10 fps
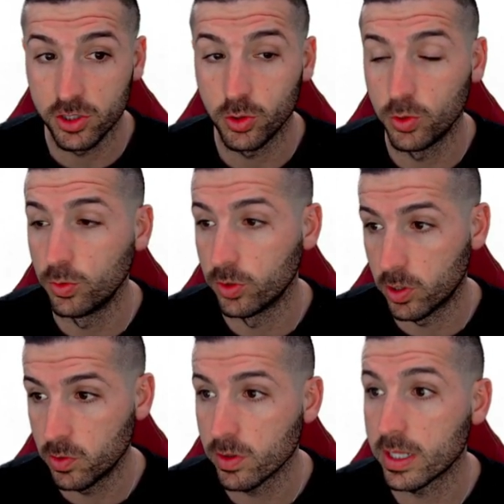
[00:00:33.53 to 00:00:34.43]
to know
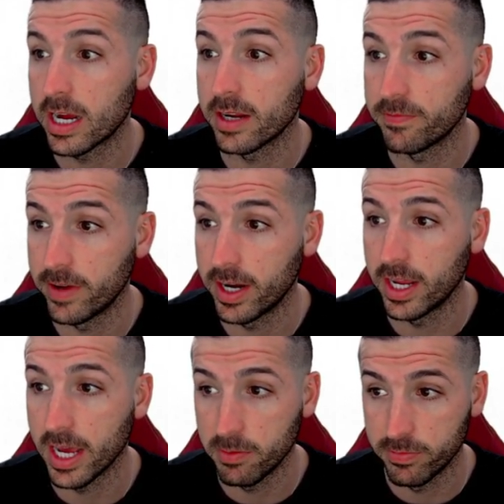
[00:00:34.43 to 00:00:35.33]
that are very
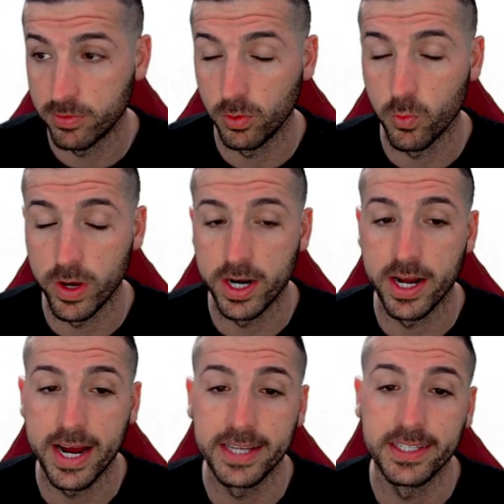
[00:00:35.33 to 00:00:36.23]
helpful when
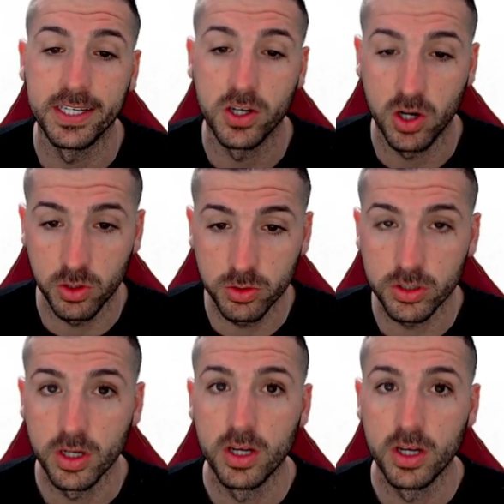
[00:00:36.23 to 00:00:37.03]
writing code.